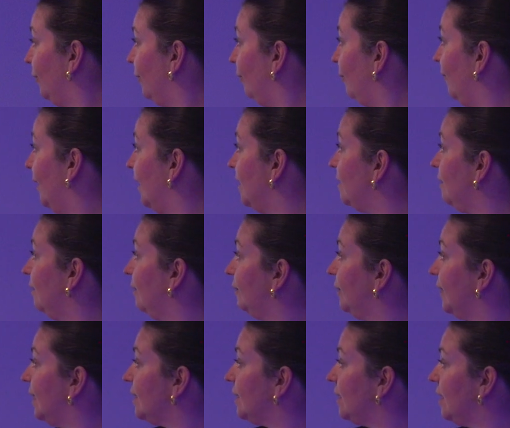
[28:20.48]
otherwise known
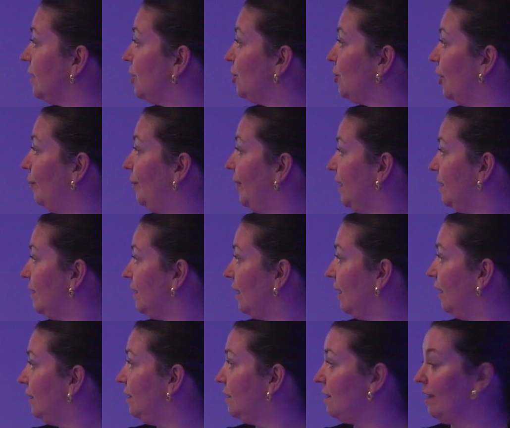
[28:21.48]
as stop eating
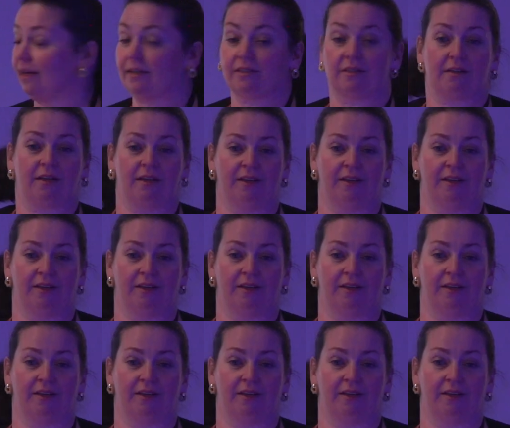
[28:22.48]
at your desk.